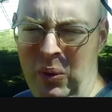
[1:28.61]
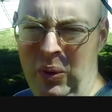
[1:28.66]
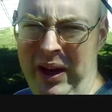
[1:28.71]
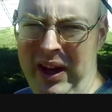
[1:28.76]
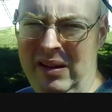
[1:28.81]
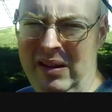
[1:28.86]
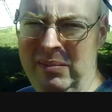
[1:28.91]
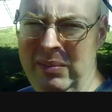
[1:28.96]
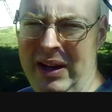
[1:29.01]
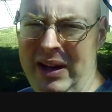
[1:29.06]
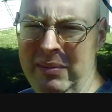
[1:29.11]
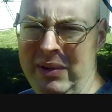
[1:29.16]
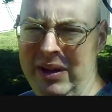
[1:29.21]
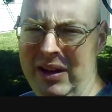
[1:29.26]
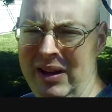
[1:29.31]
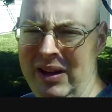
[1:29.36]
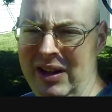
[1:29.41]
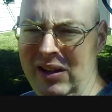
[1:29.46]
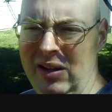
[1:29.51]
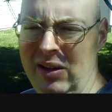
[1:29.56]
wait, but I'm
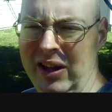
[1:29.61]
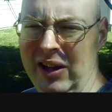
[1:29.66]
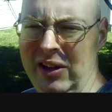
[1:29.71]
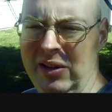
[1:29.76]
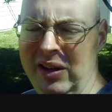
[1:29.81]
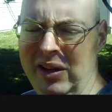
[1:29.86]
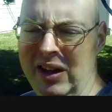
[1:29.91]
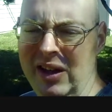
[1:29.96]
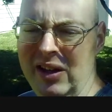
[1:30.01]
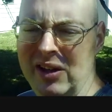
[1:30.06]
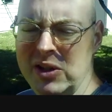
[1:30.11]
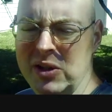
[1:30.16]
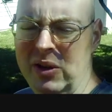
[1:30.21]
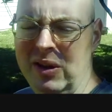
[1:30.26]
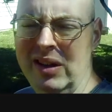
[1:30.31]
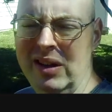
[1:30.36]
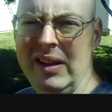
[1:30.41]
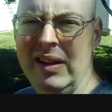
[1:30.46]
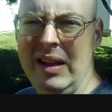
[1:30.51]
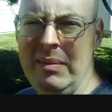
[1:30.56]
going to look into it here
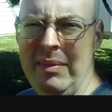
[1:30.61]
shortly.